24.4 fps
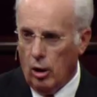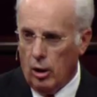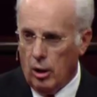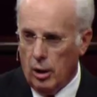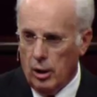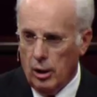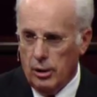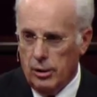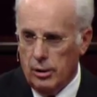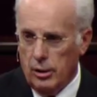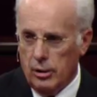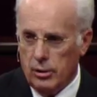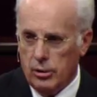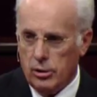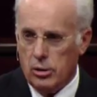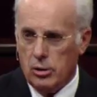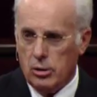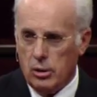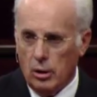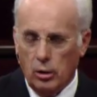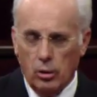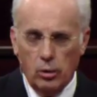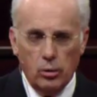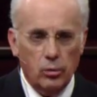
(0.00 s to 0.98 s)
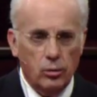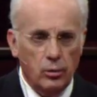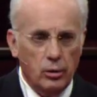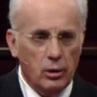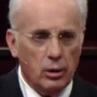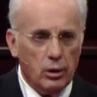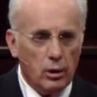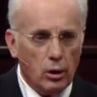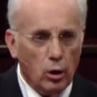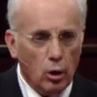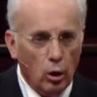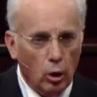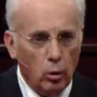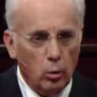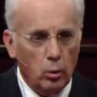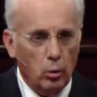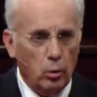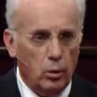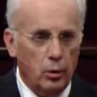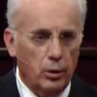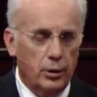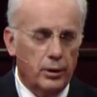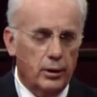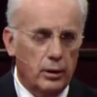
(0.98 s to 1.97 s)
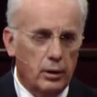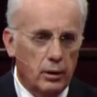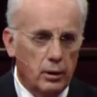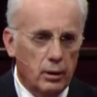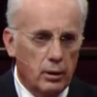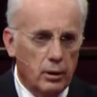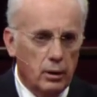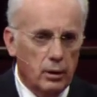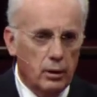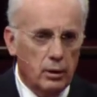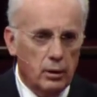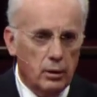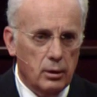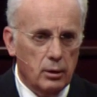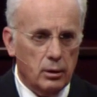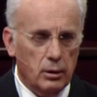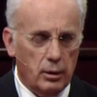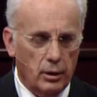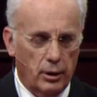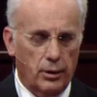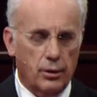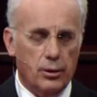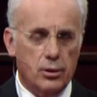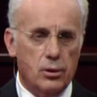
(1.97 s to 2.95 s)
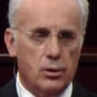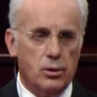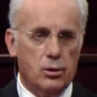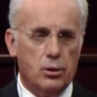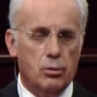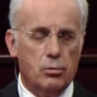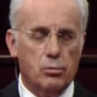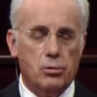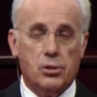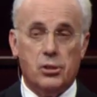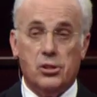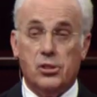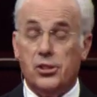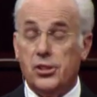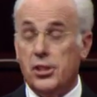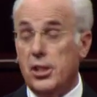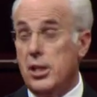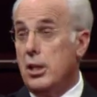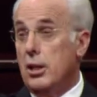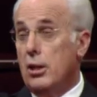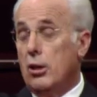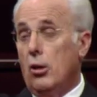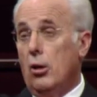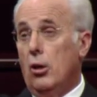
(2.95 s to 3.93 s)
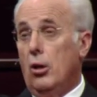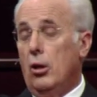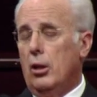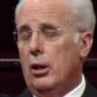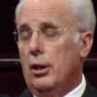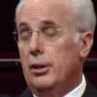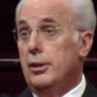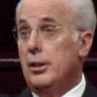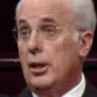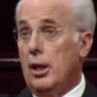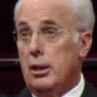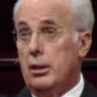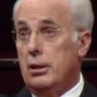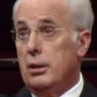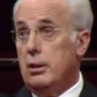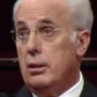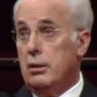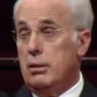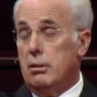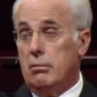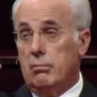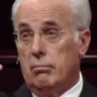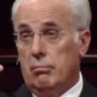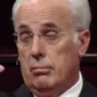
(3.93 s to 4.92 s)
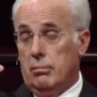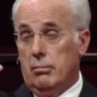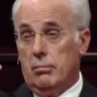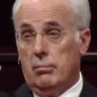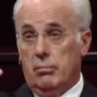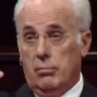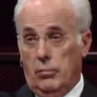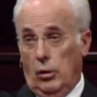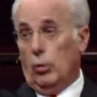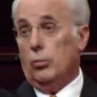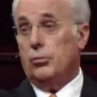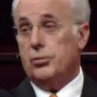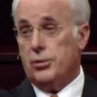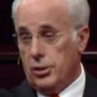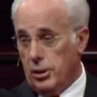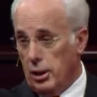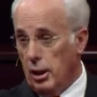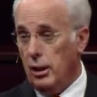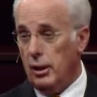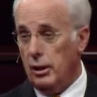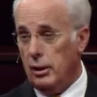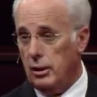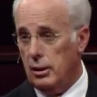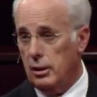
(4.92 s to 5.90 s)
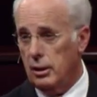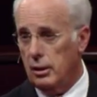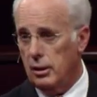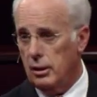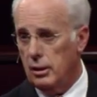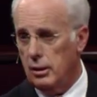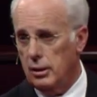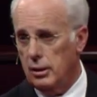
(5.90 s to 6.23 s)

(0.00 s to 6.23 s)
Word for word: hearted, stone cold leaders who see it all and yet don't see it?